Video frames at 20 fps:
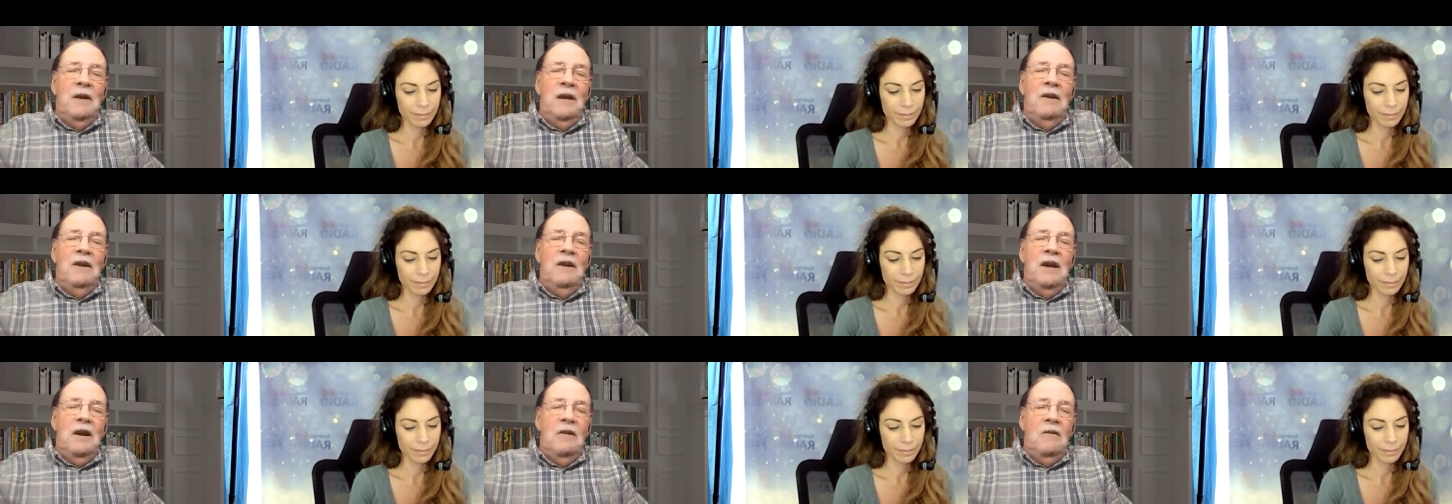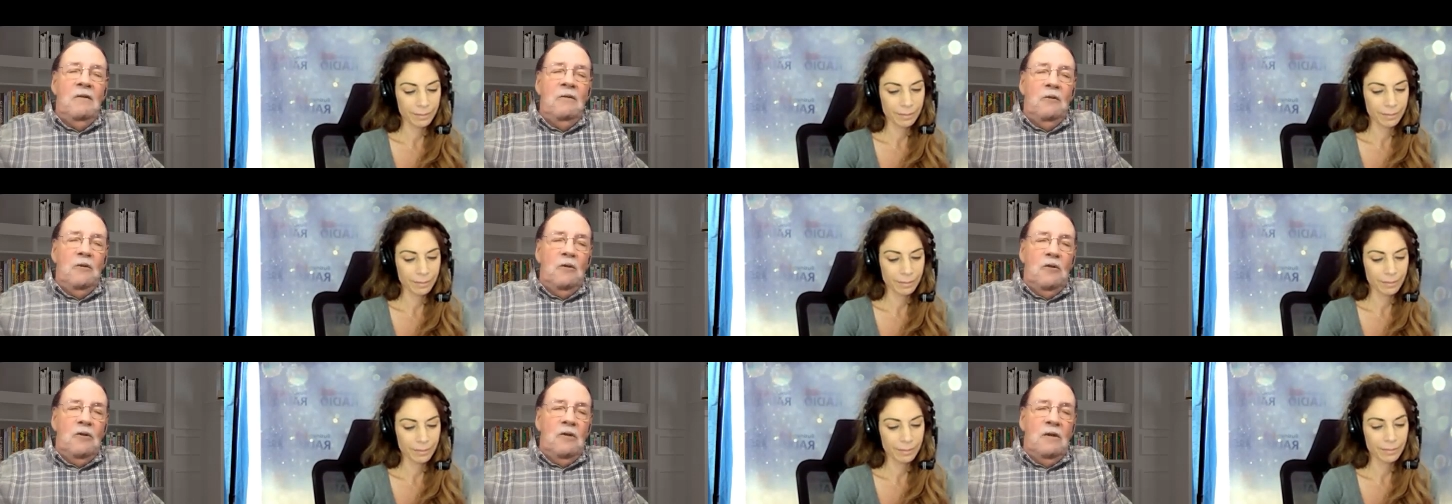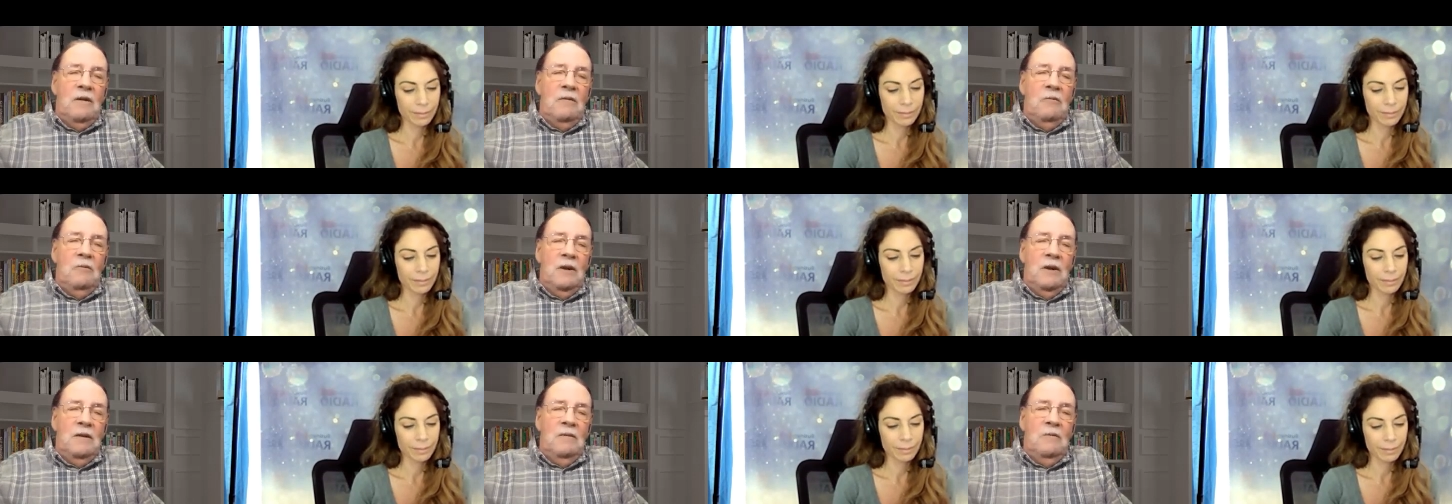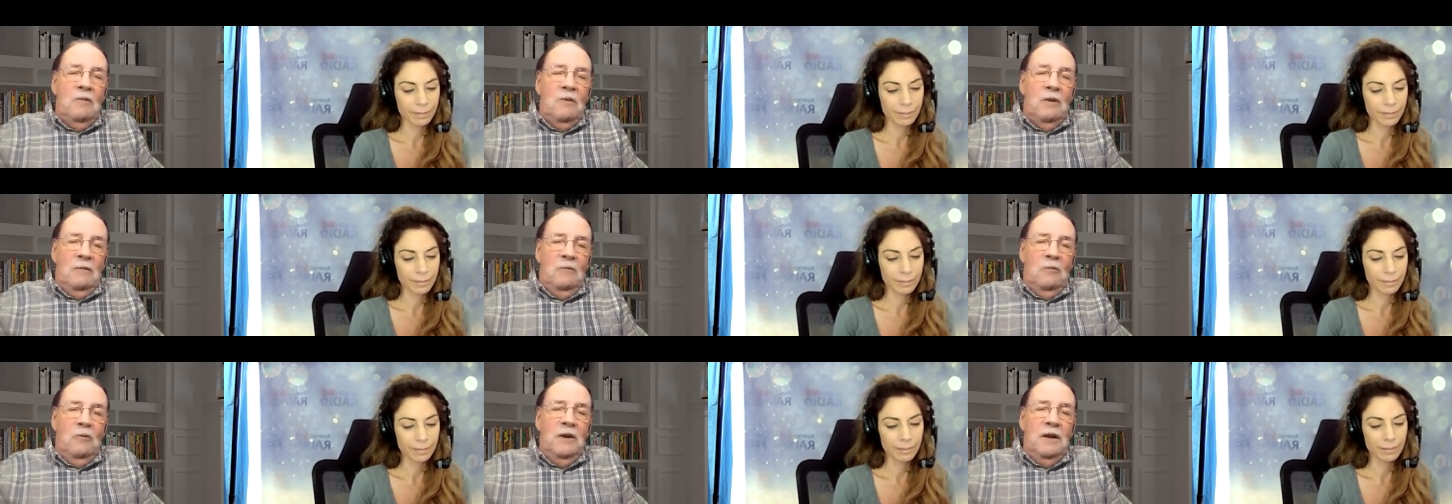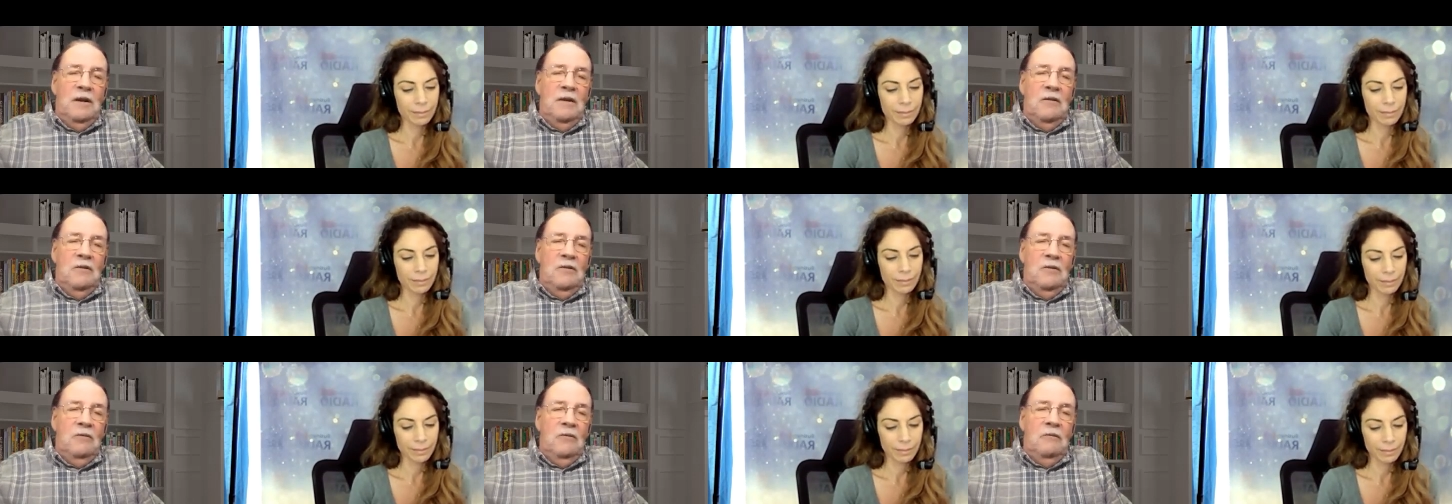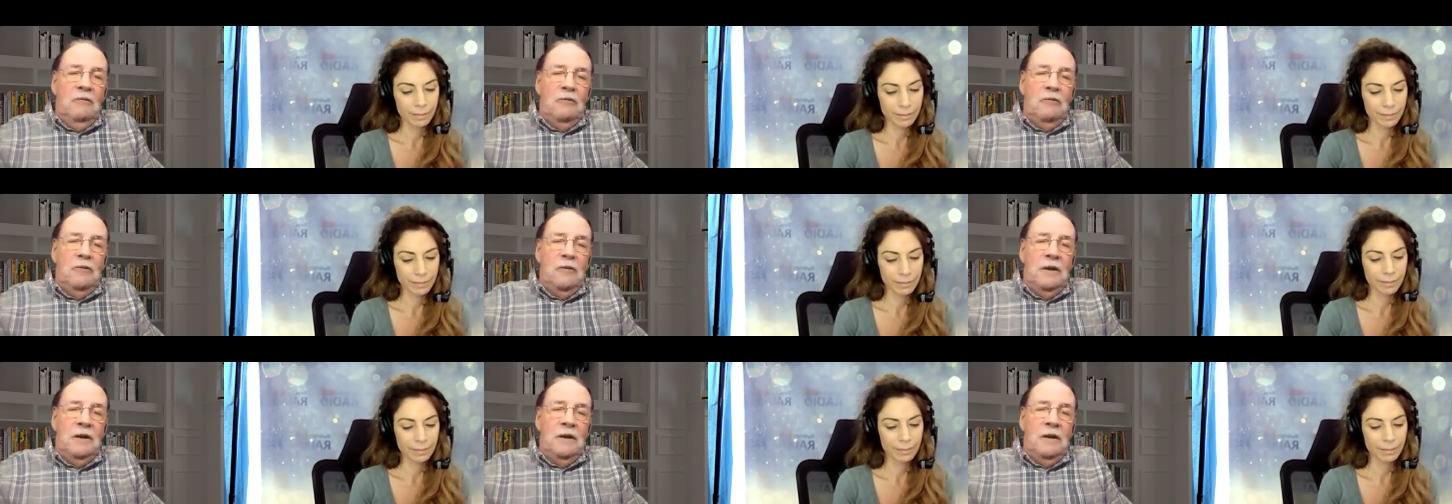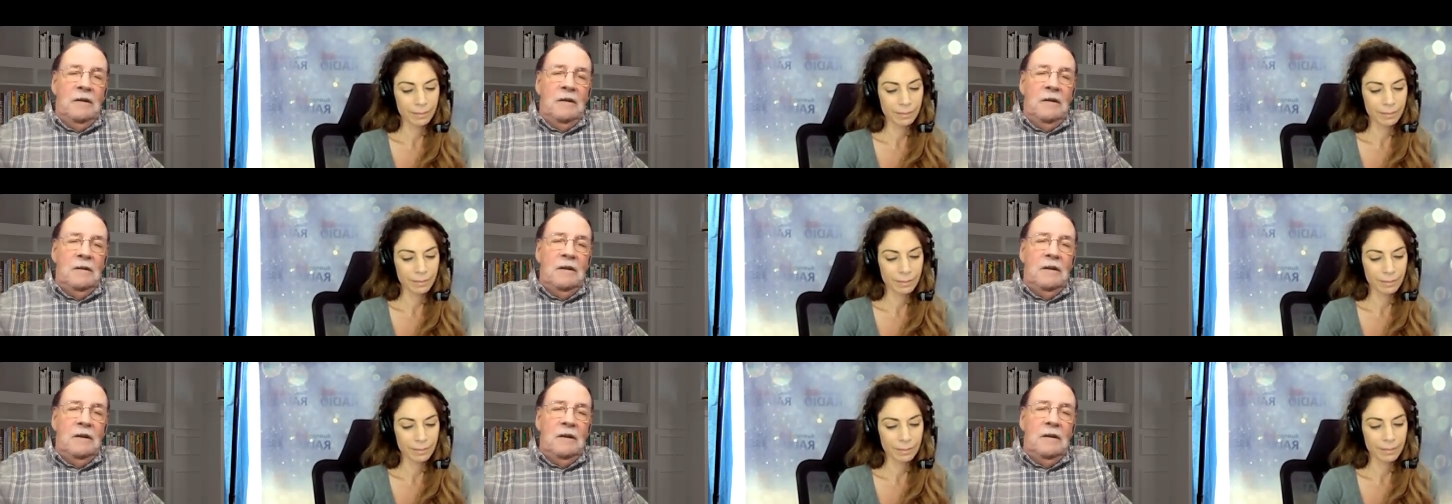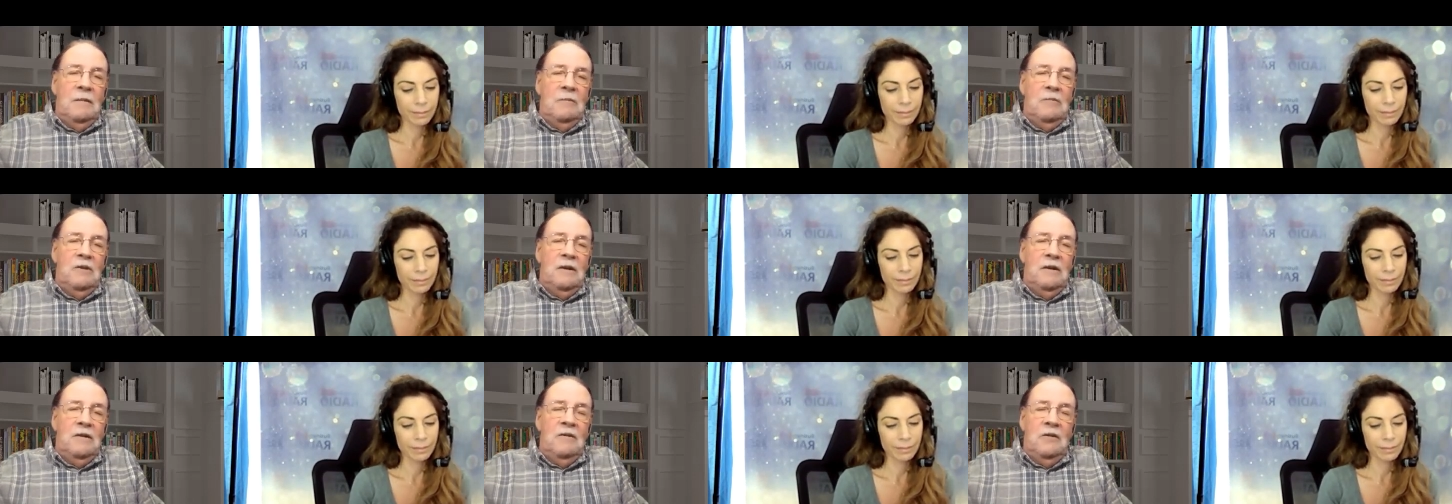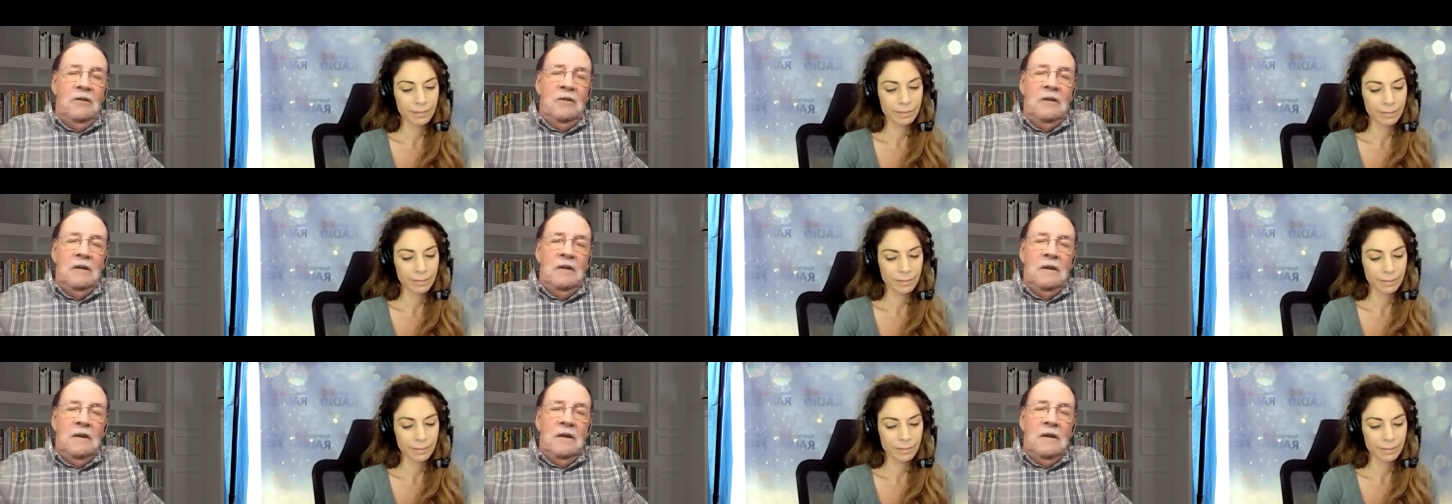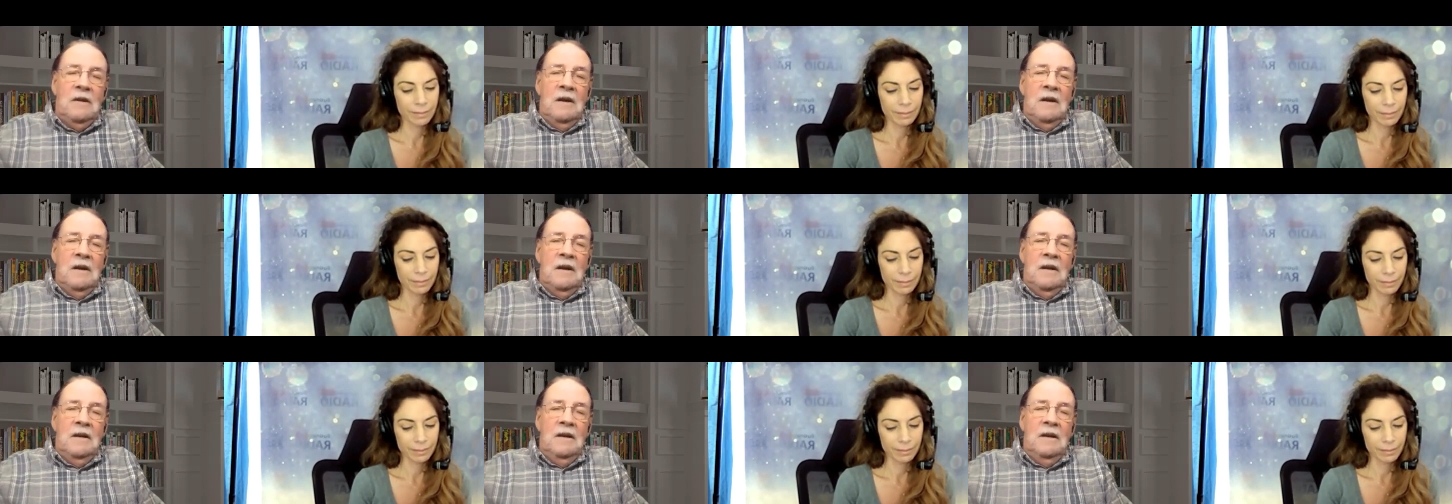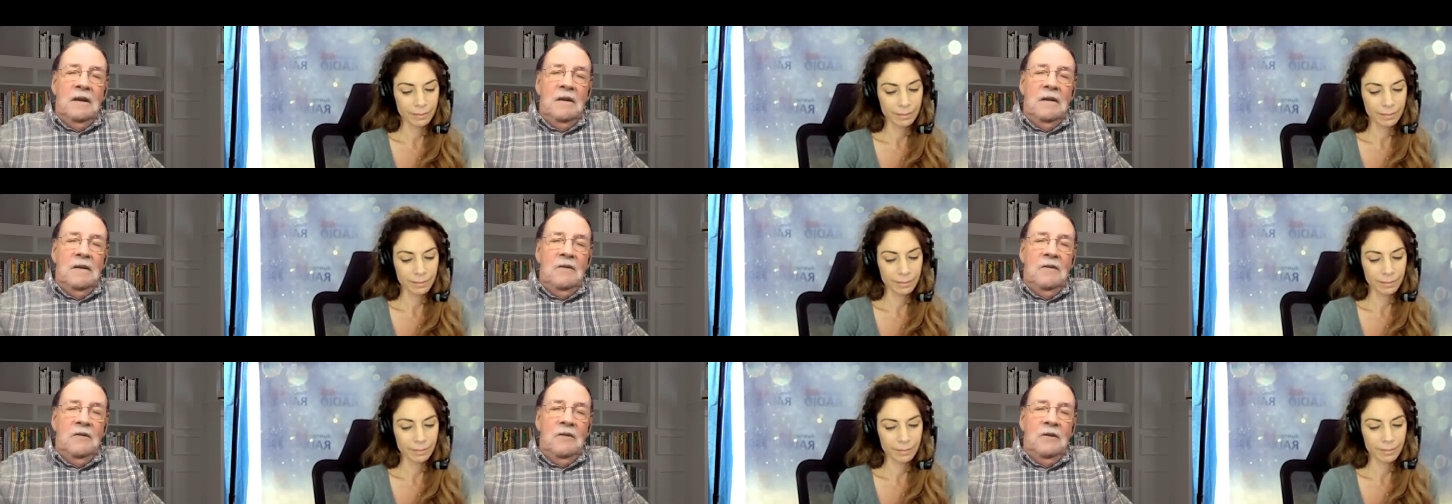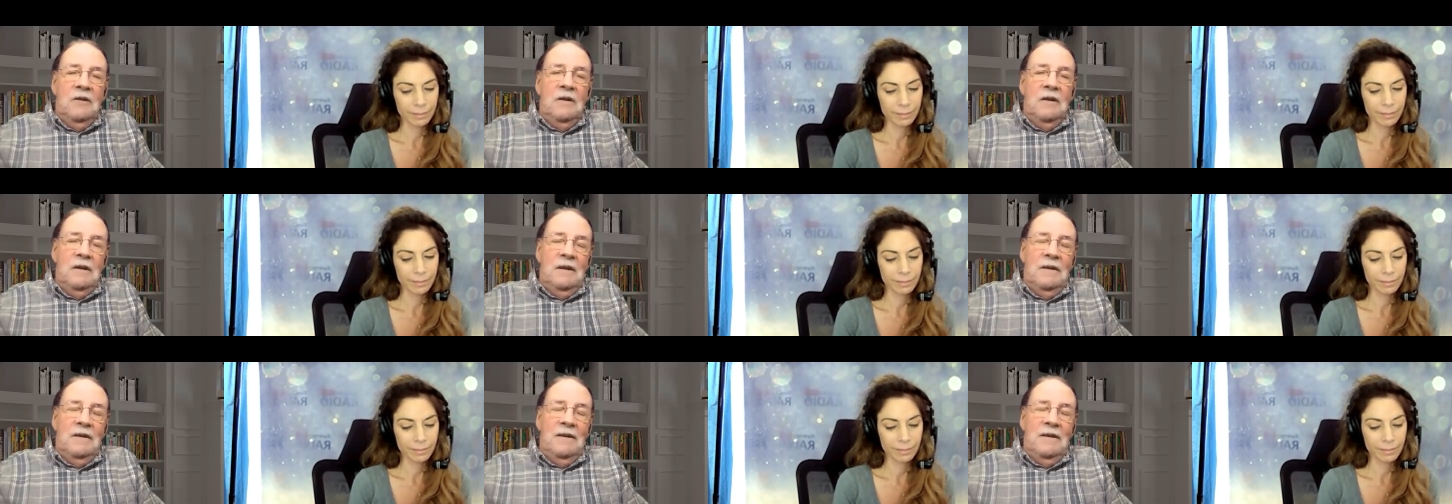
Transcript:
Speaker 1: there for and what what we can do for you. Uh, but it's again, it's uh,